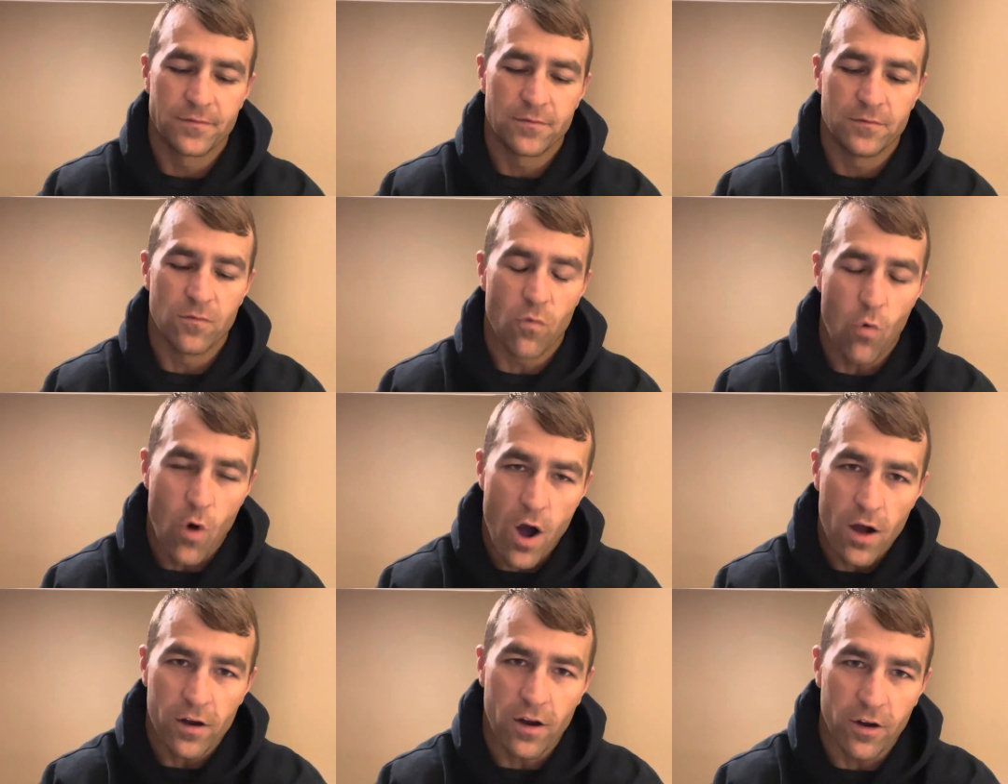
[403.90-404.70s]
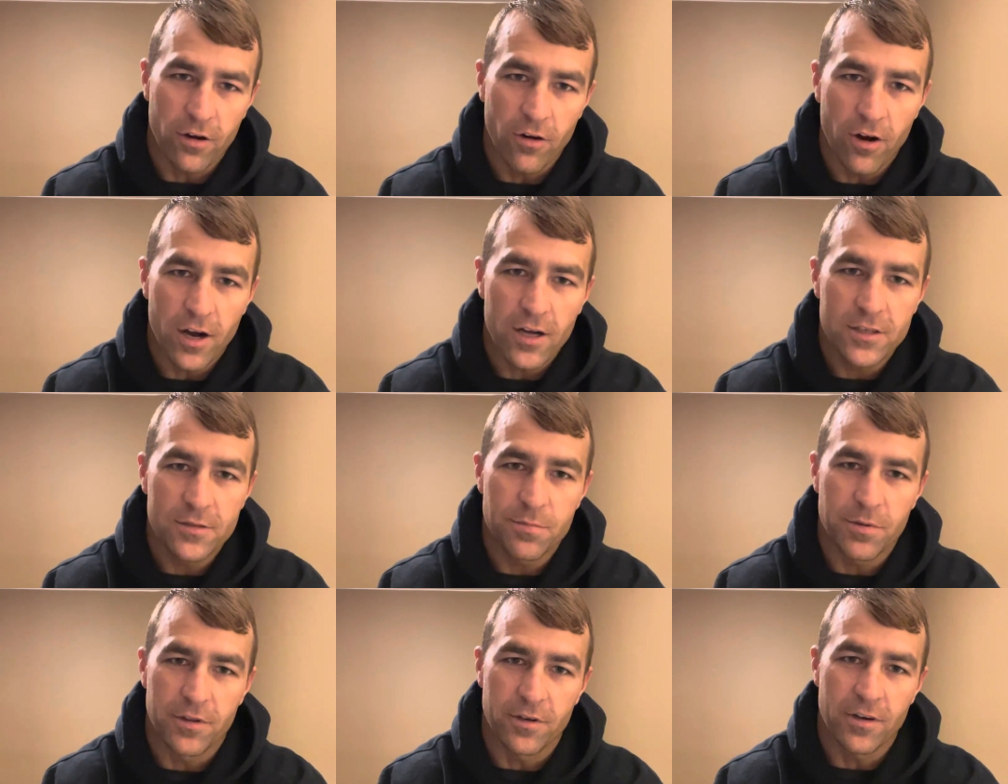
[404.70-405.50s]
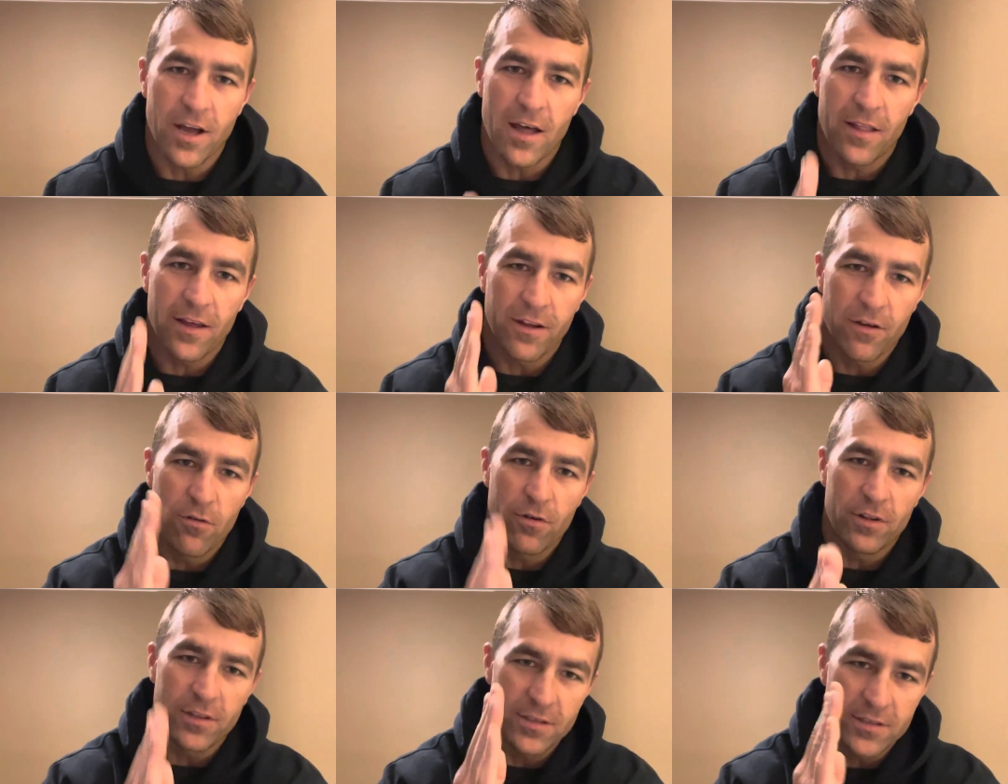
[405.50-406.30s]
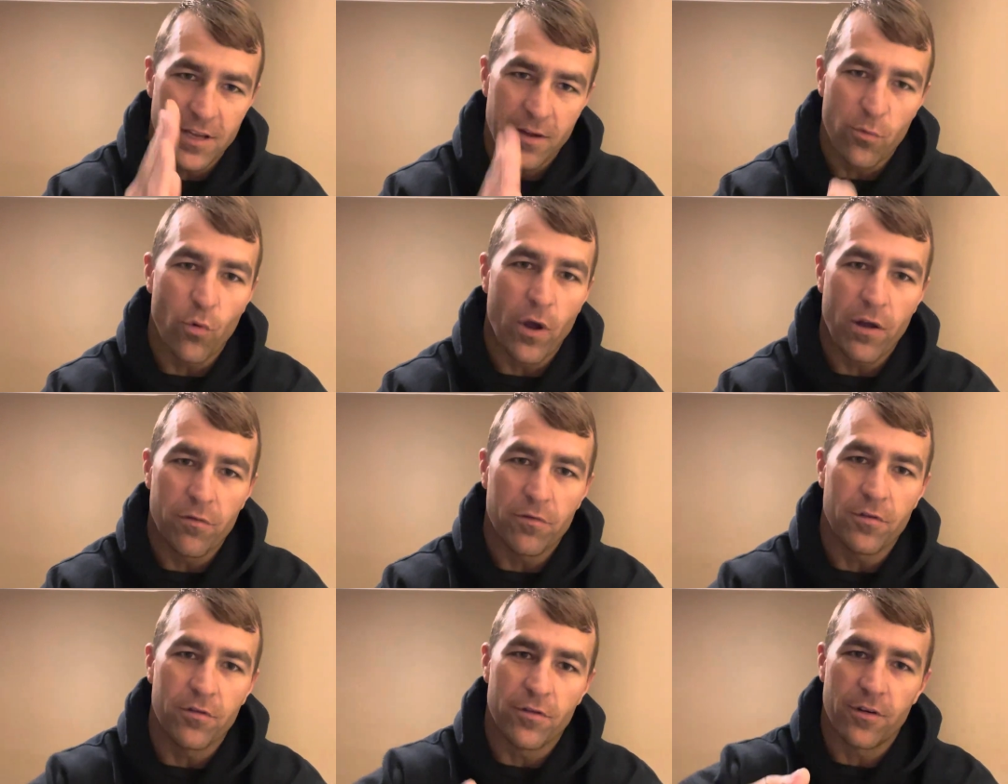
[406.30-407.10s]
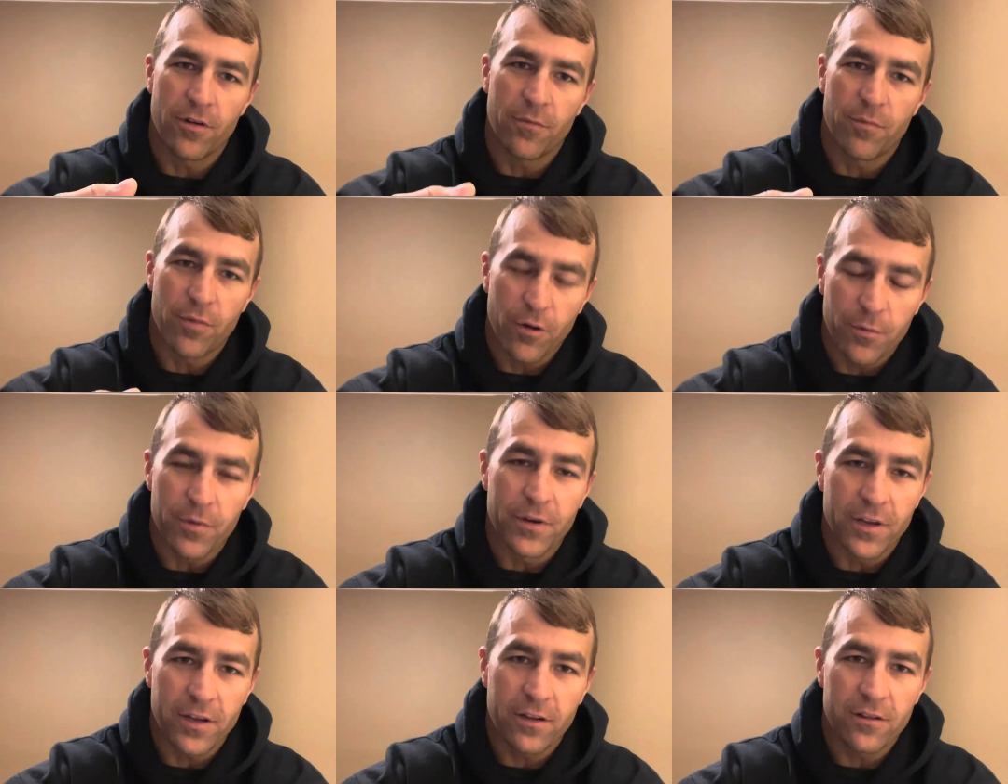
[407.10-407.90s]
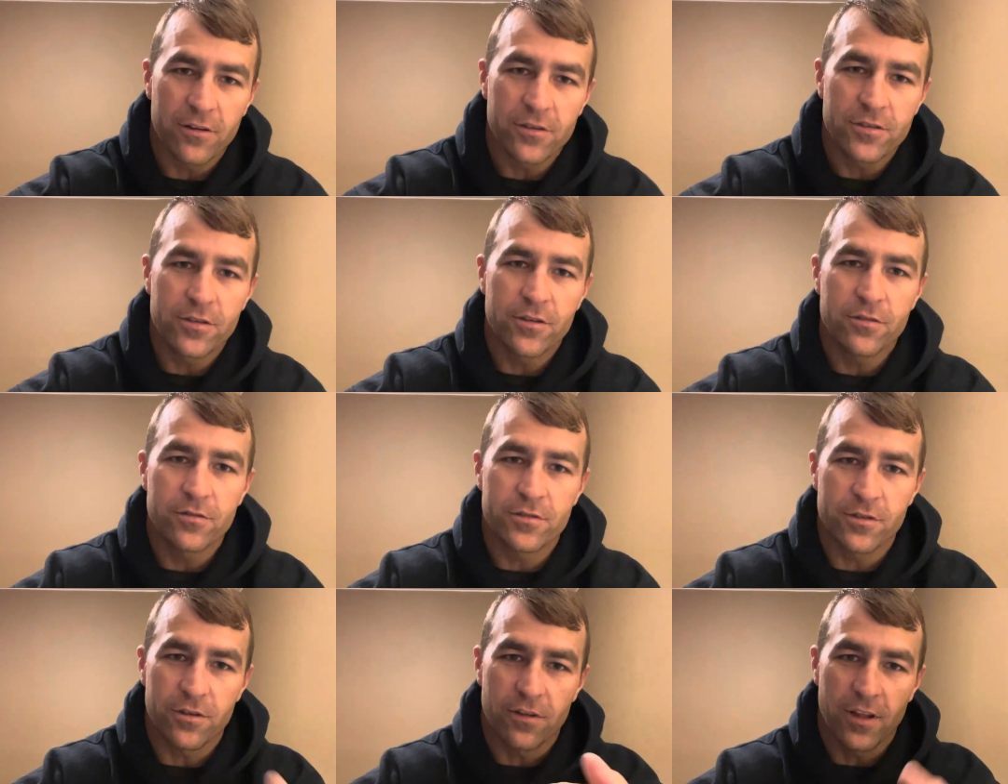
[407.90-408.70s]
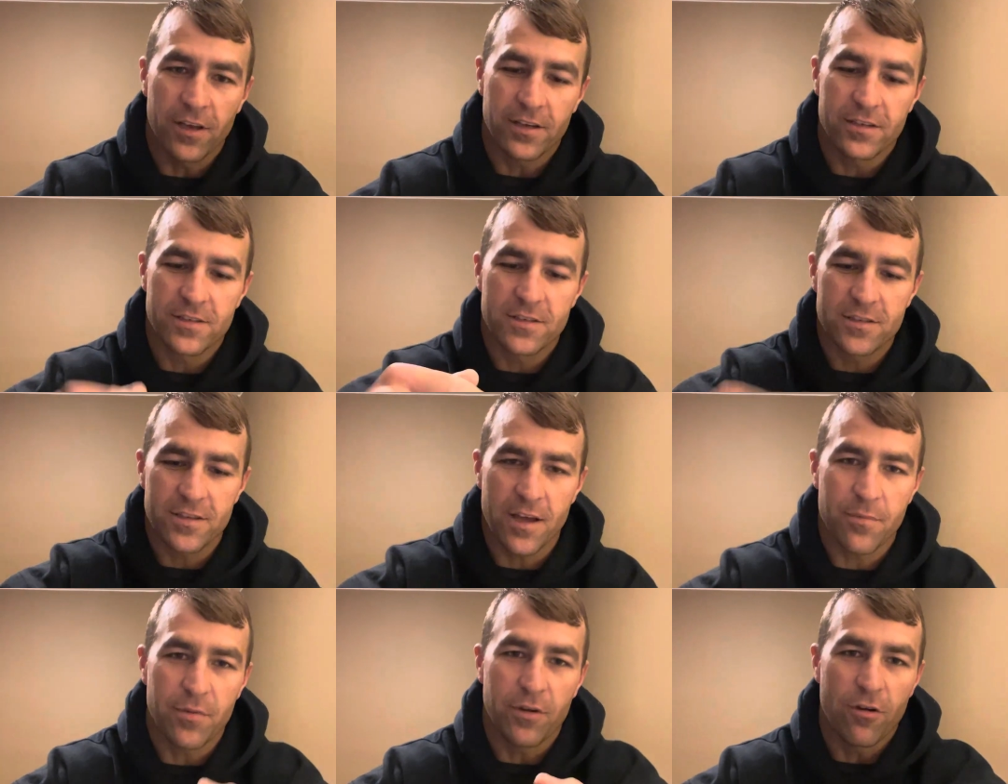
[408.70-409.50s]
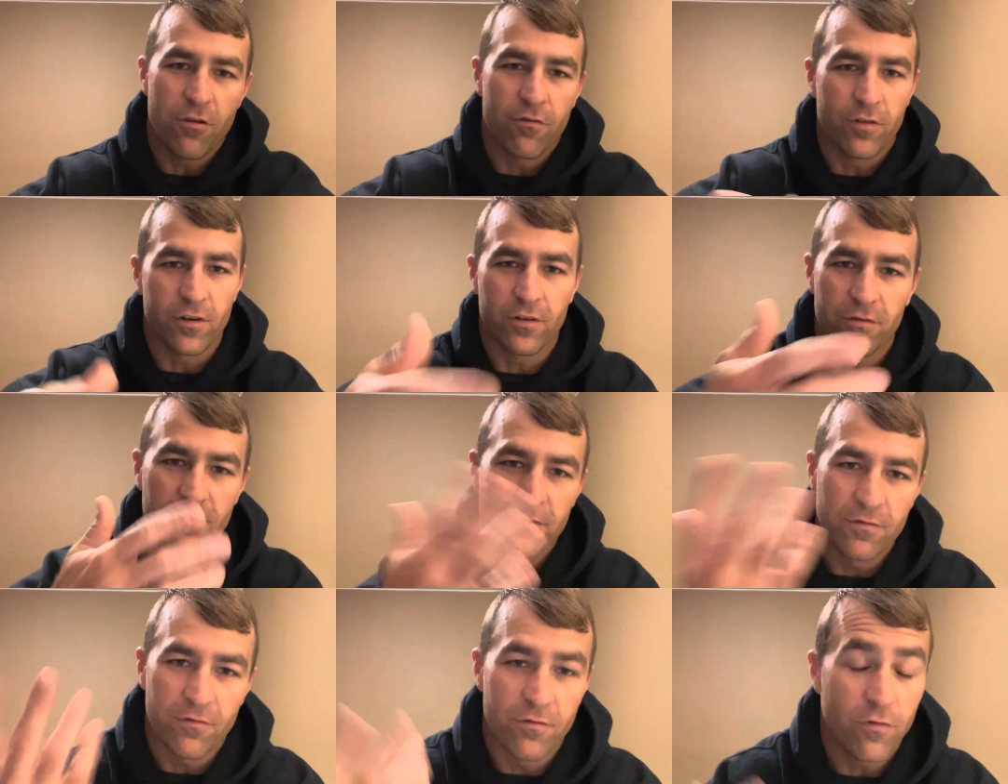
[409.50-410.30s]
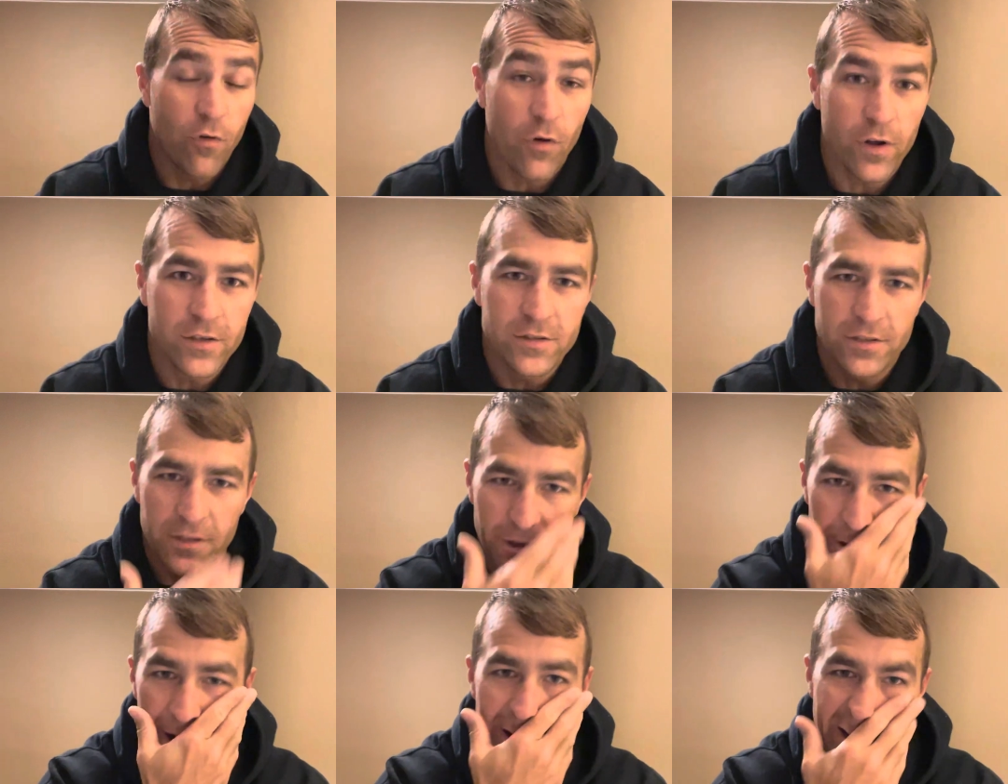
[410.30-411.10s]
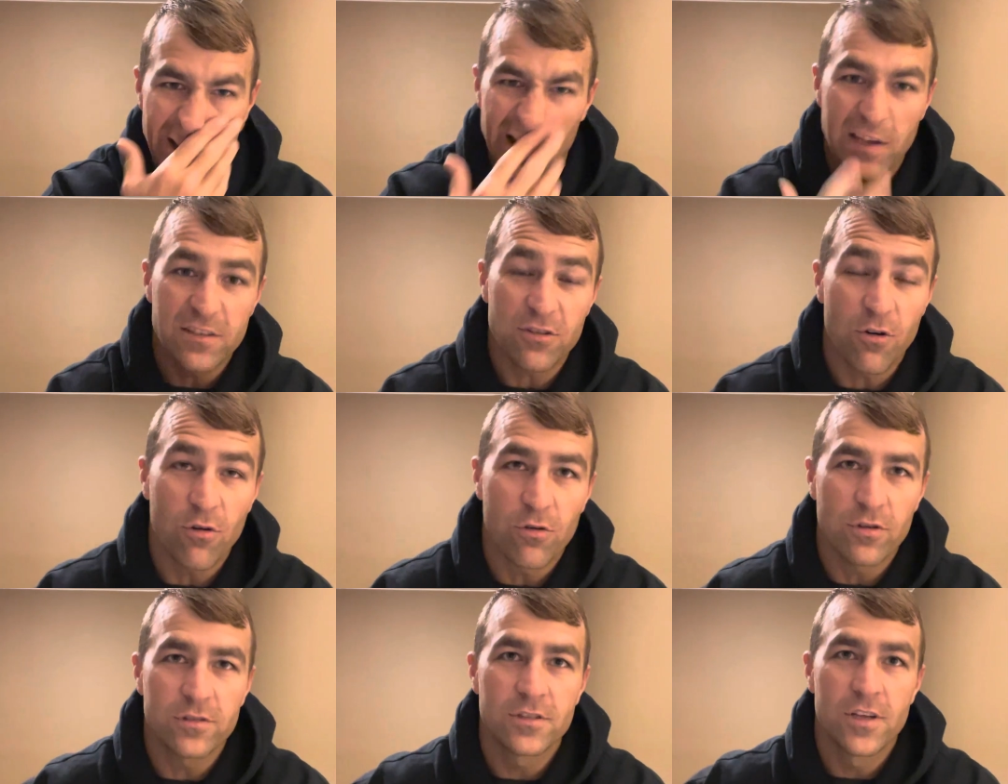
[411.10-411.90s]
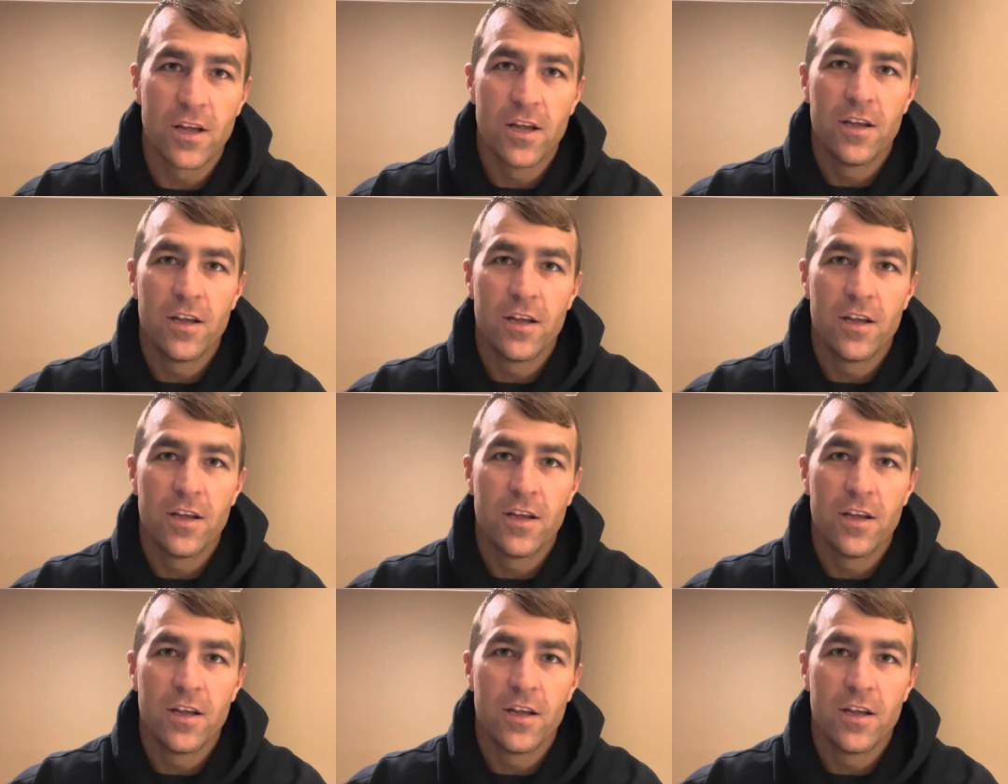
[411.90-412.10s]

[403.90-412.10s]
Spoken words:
walk across, but they're not like going the same way with you. They're perpendicular to you, so you're like stepping over voids in the ground, I guess, holes.